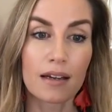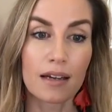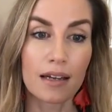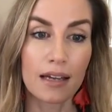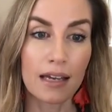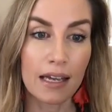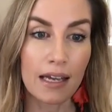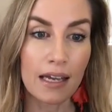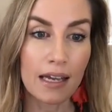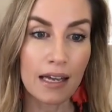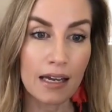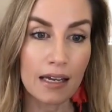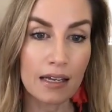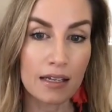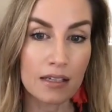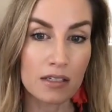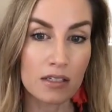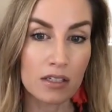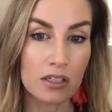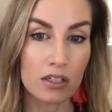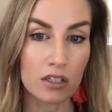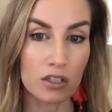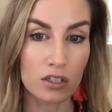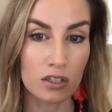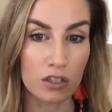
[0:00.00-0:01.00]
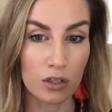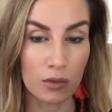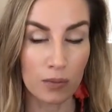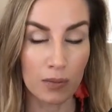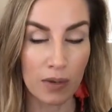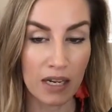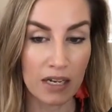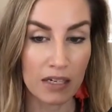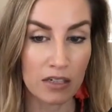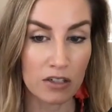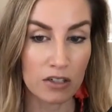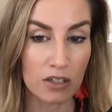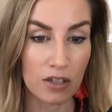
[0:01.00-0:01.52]
and you're
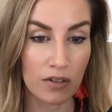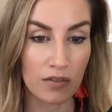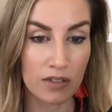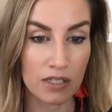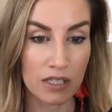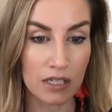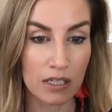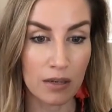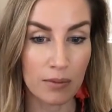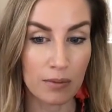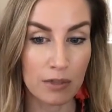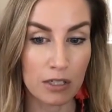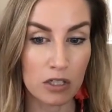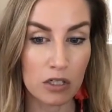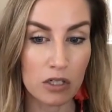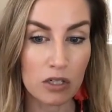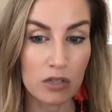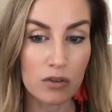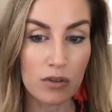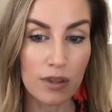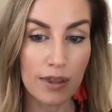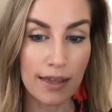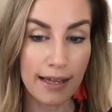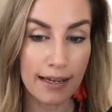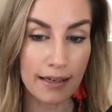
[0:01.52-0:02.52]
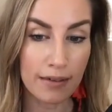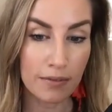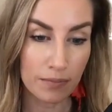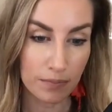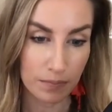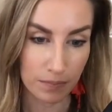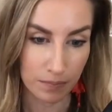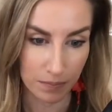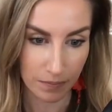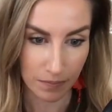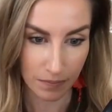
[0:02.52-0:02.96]
paying yourself as a W-2, then